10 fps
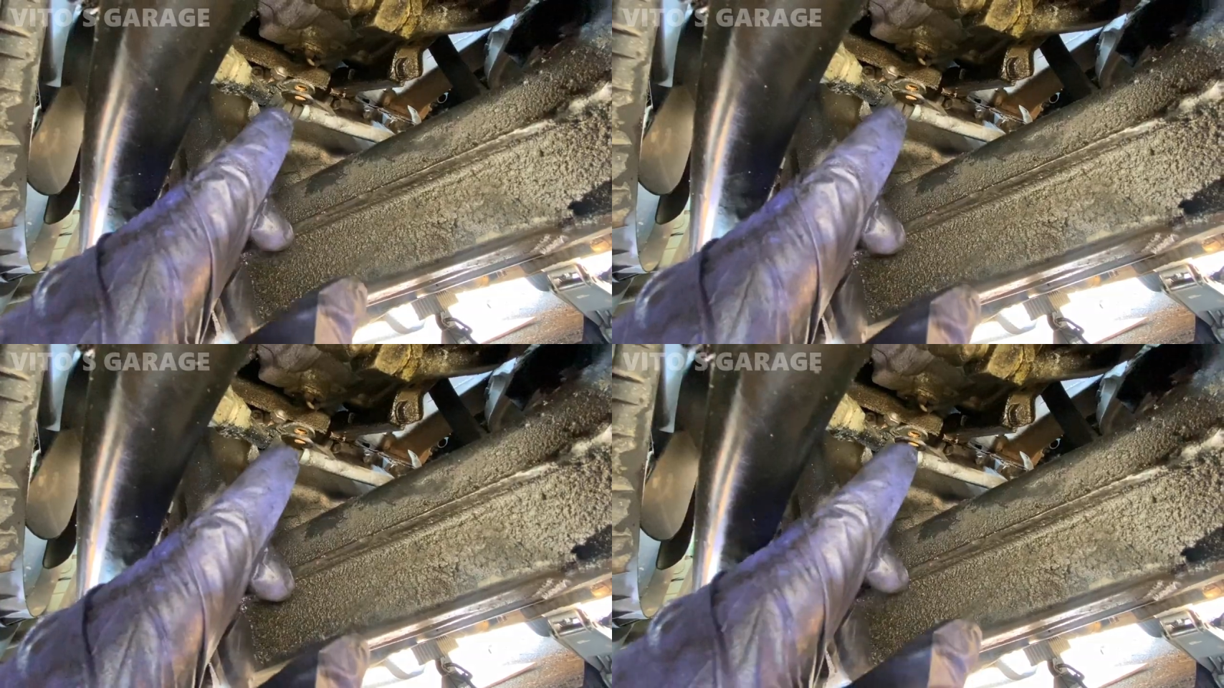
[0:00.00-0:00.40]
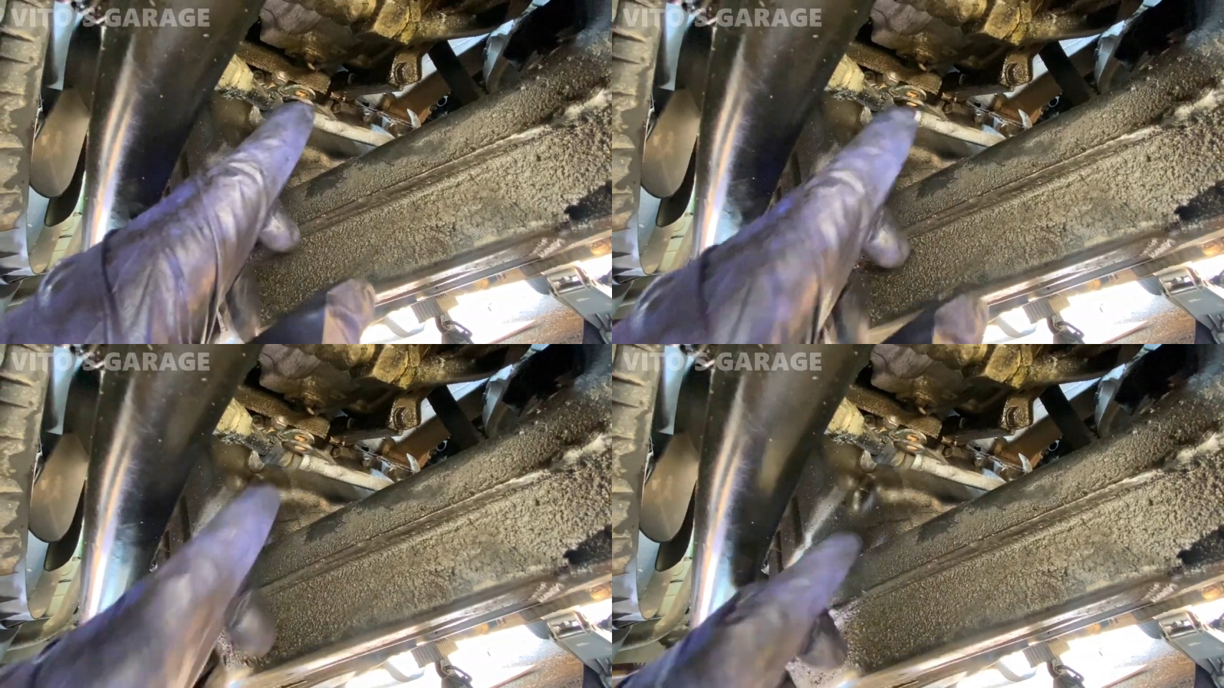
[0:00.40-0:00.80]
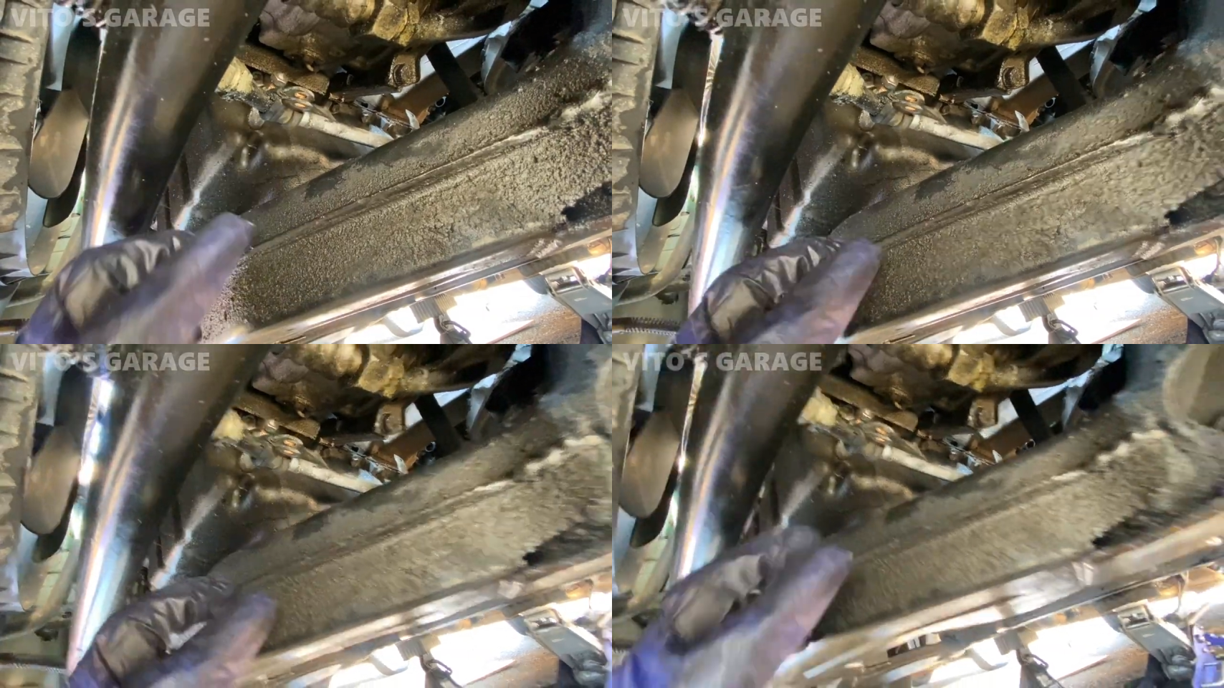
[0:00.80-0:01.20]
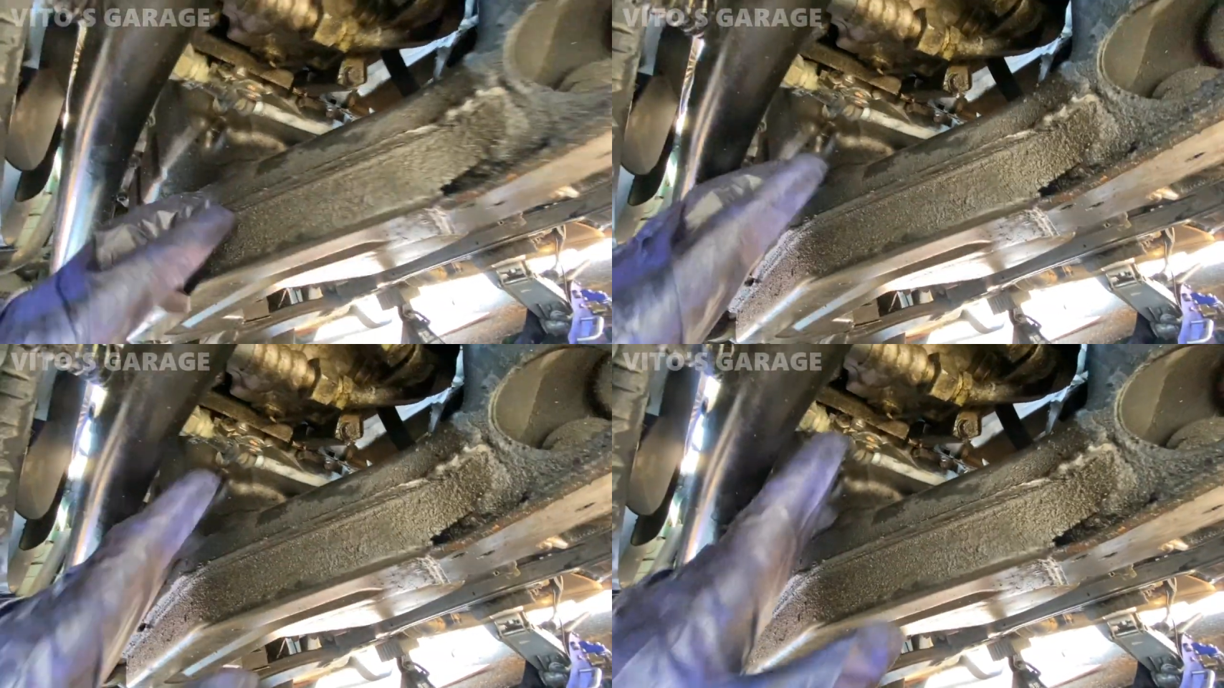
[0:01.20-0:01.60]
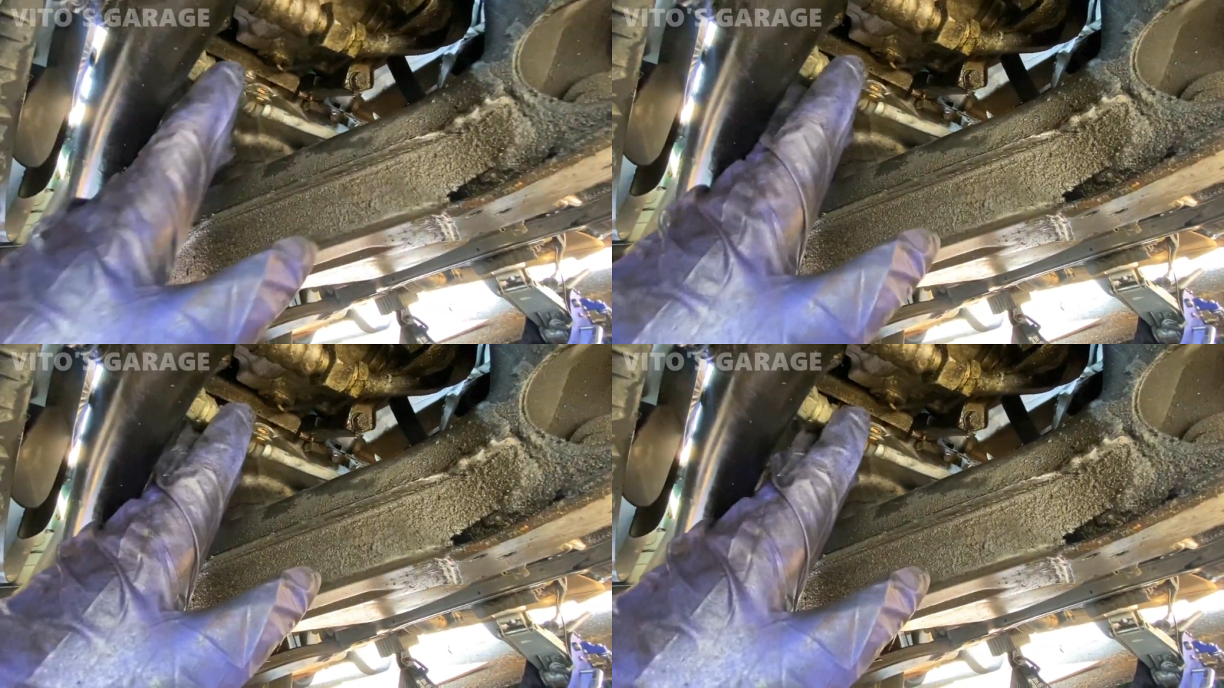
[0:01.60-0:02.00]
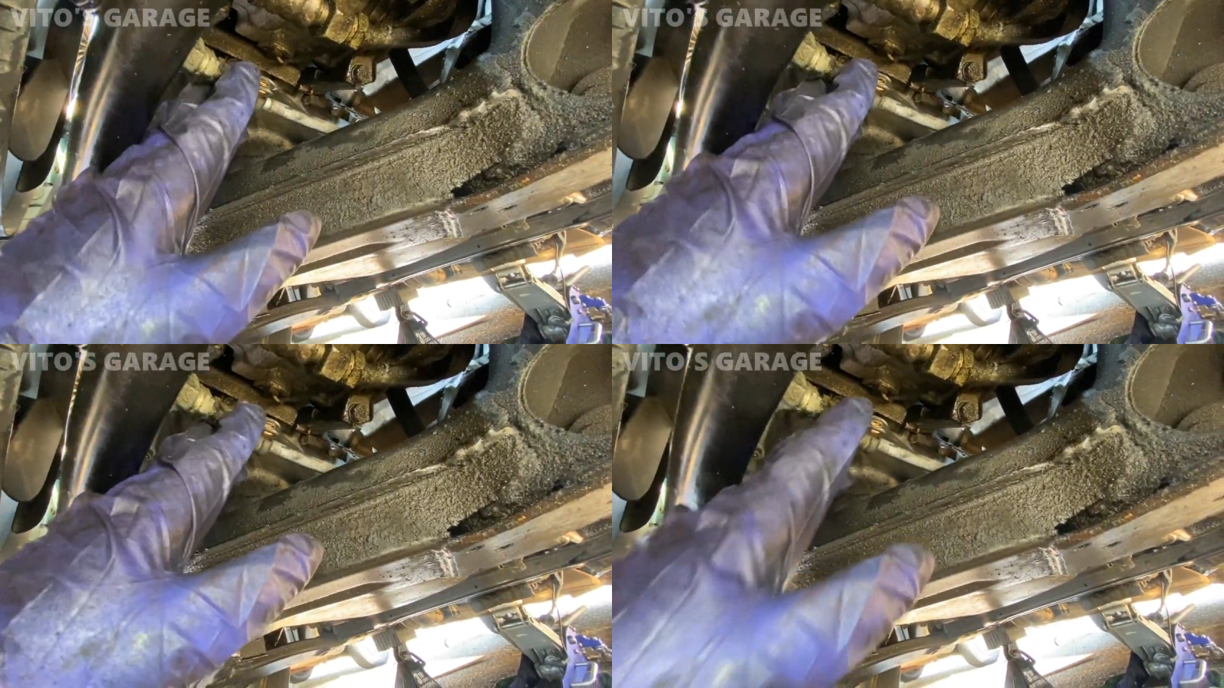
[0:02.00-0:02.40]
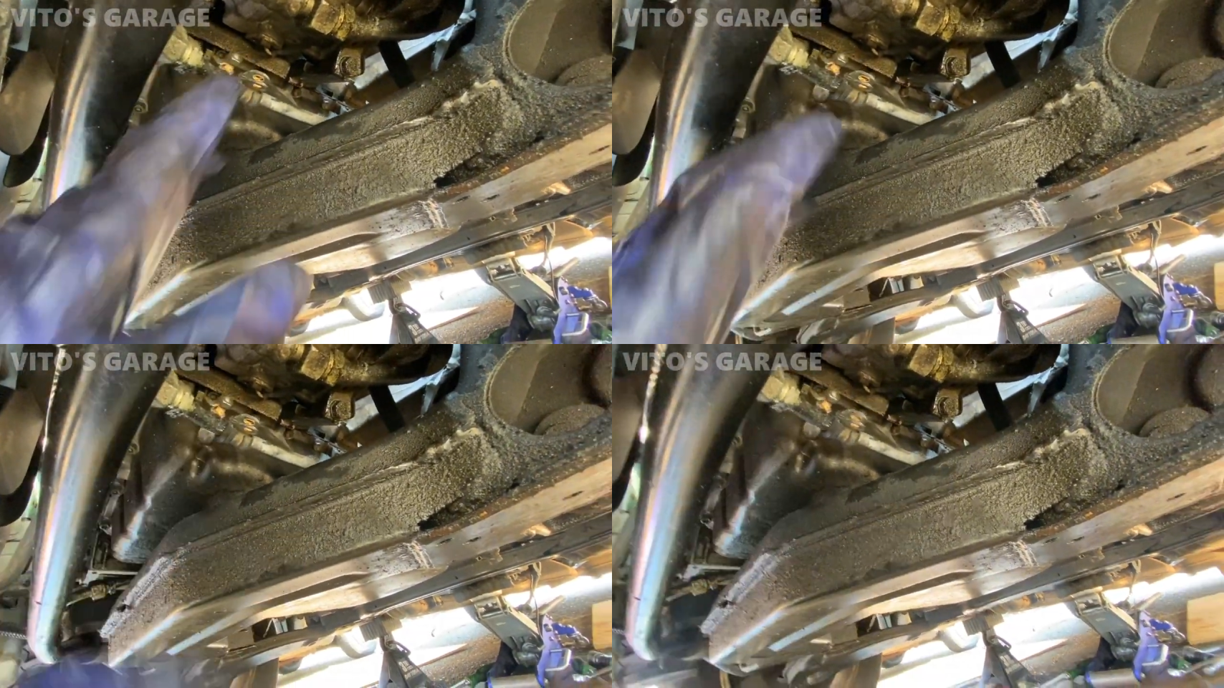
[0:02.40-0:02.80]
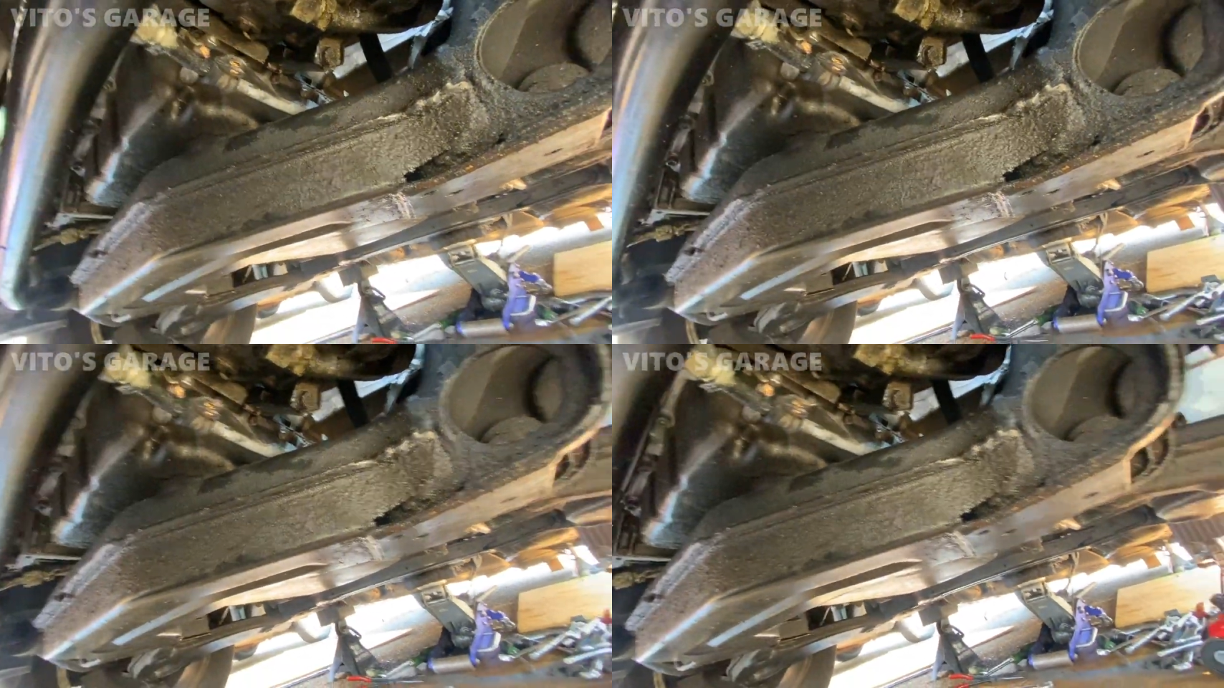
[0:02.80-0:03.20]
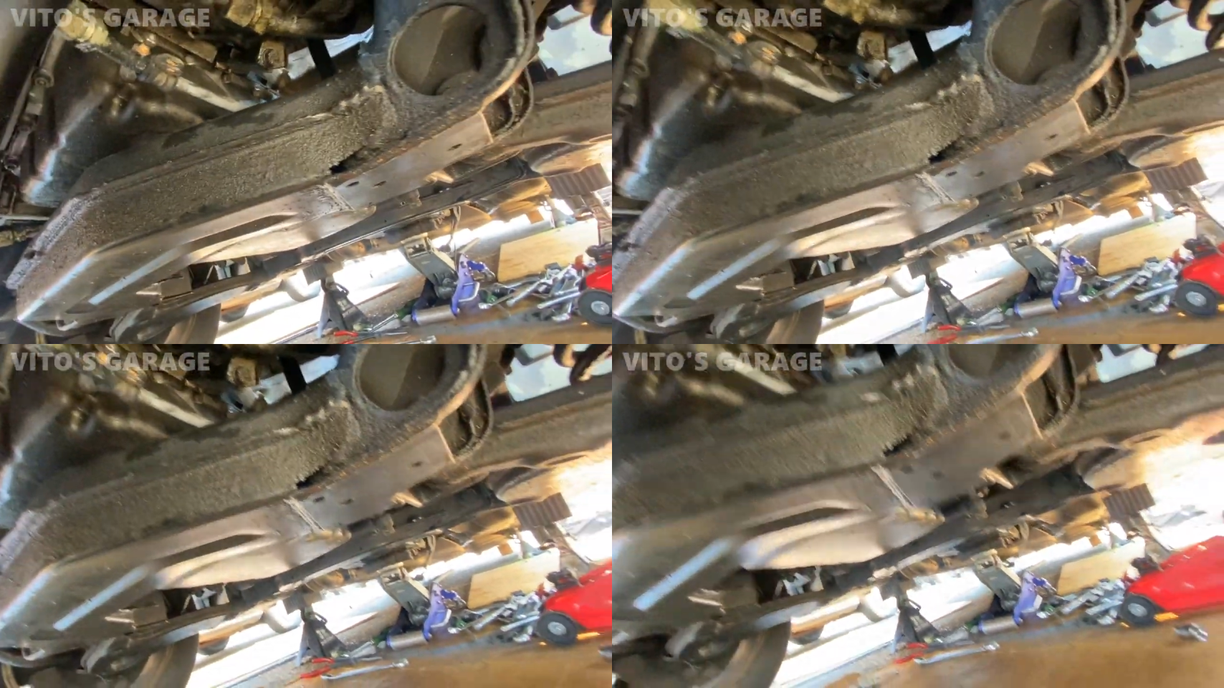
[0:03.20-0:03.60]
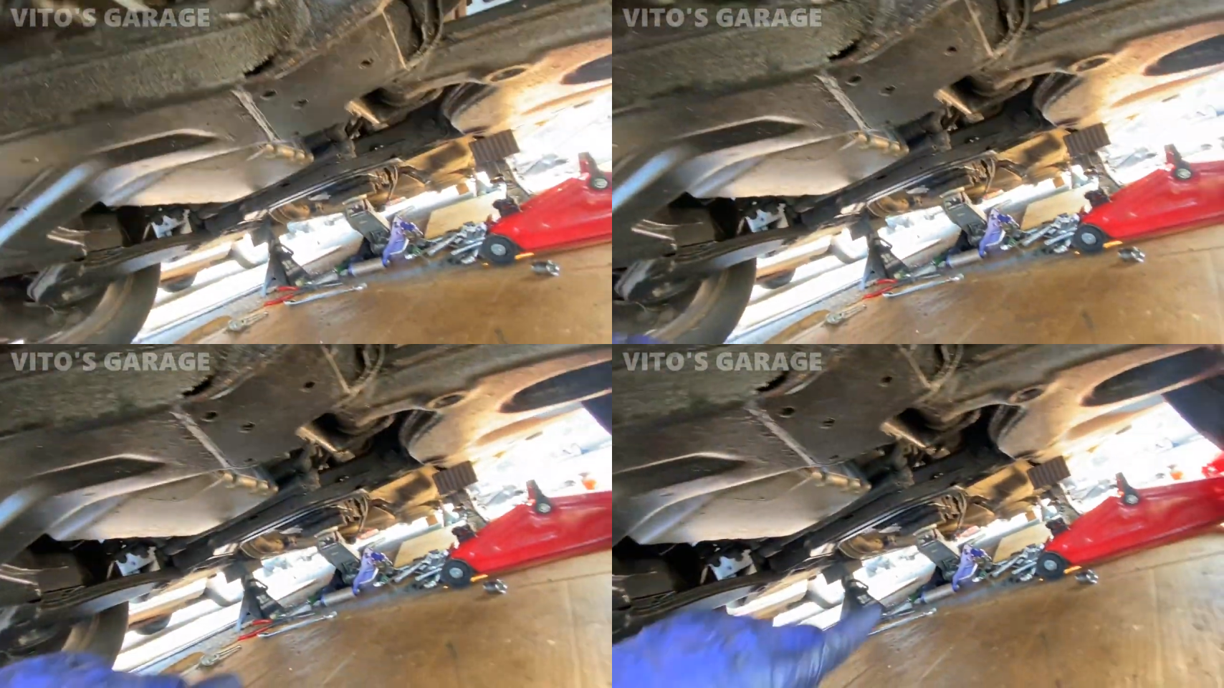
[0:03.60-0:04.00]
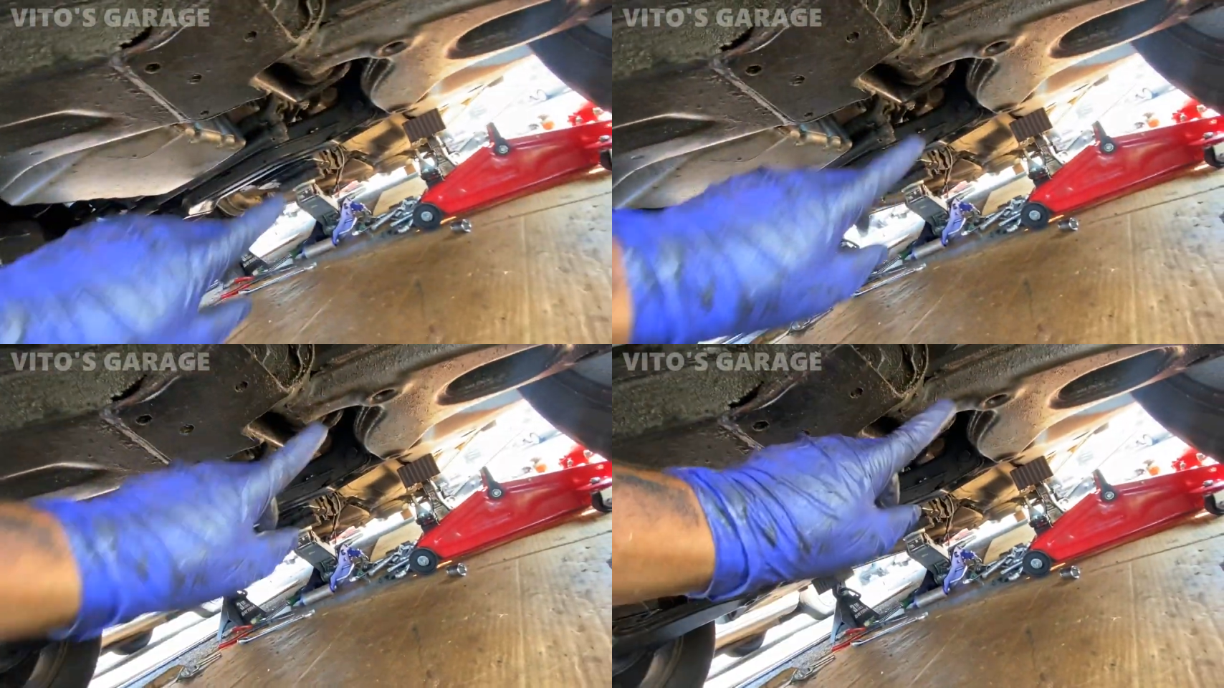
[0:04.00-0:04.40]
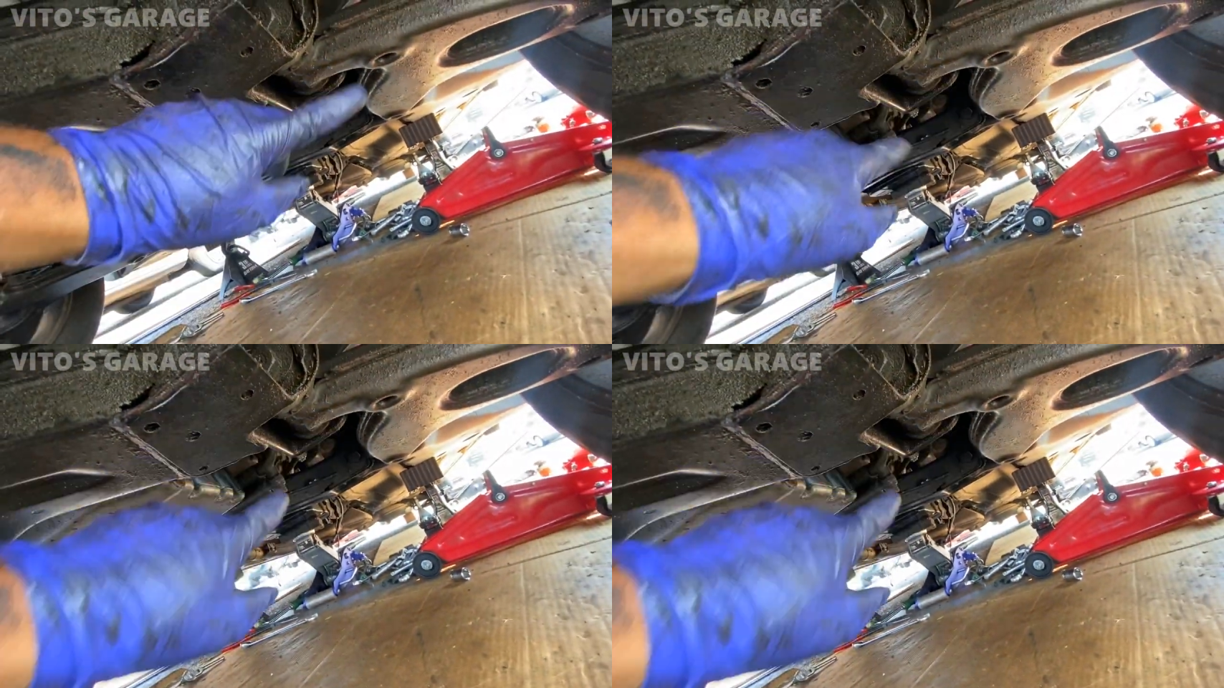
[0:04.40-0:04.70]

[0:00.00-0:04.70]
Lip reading: [unreadable: no face in view]